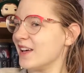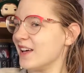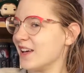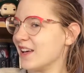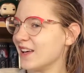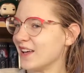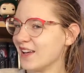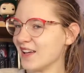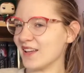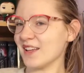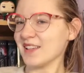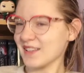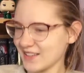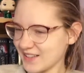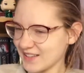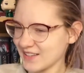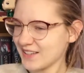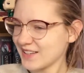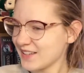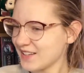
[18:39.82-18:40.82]

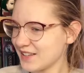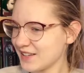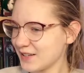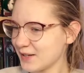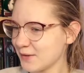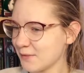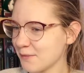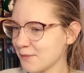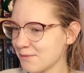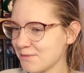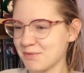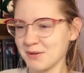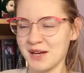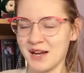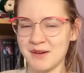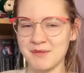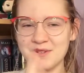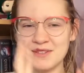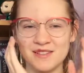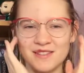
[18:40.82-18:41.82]
Ugh. But I
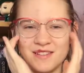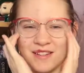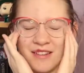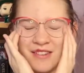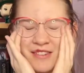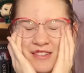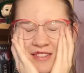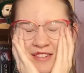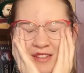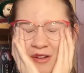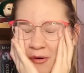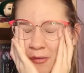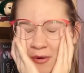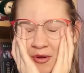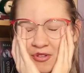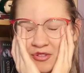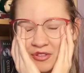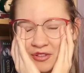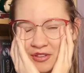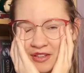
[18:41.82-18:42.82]
was still just so
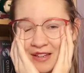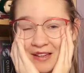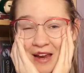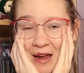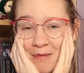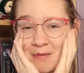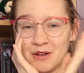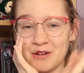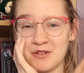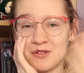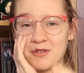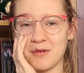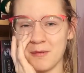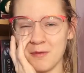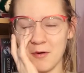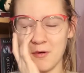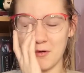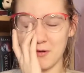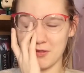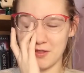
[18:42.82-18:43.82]
emotionally damaged from the
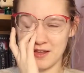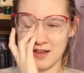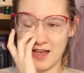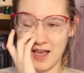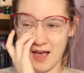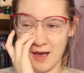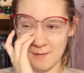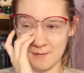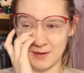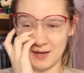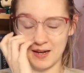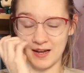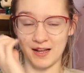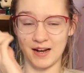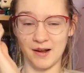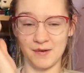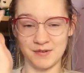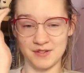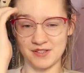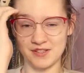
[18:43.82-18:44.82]
whole thing happening, and
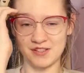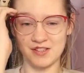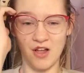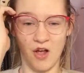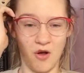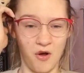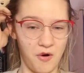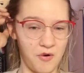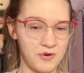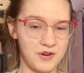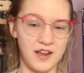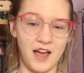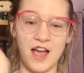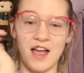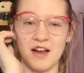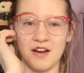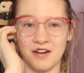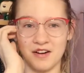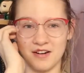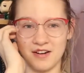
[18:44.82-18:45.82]
I was so
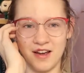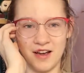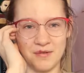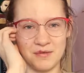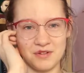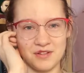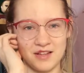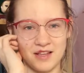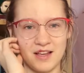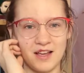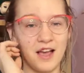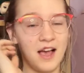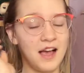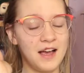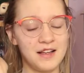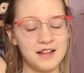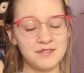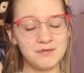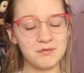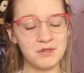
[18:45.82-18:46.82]
tired. I was like,
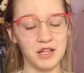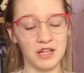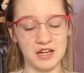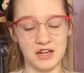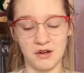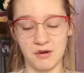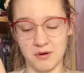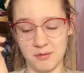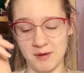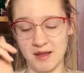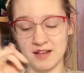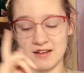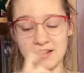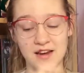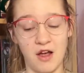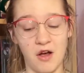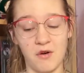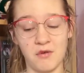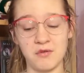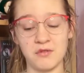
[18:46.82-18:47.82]
I'm gonna go to bed
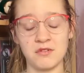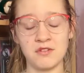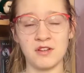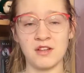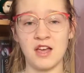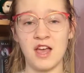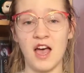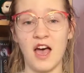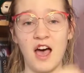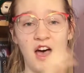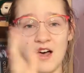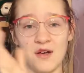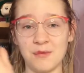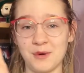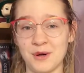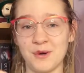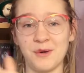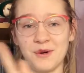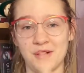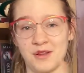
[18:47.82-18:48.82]
now. I'll
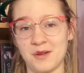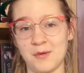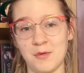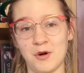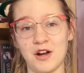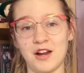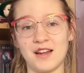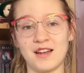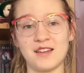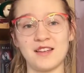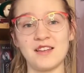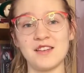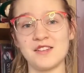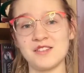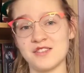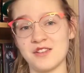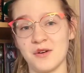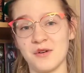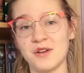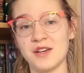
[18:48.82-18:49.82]
record in the morning.
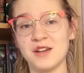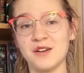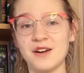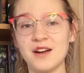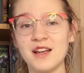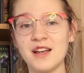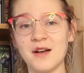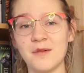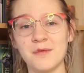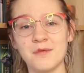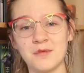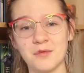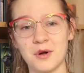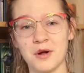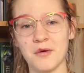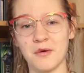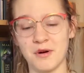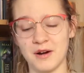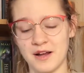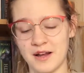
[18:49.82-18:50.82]
So here I am
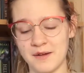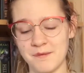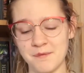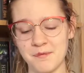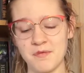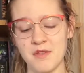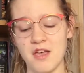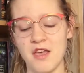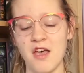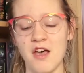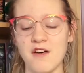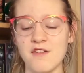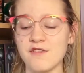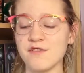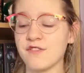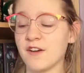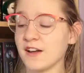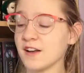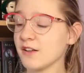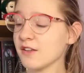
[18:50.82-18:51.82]
recording.
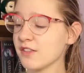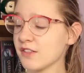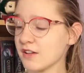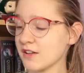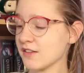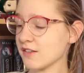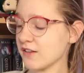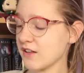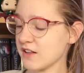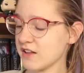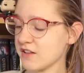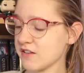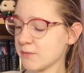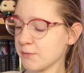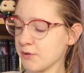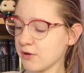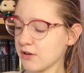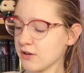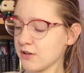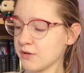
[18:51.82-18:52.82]
Final thoughts on this
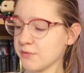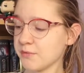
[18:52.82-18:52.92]
book.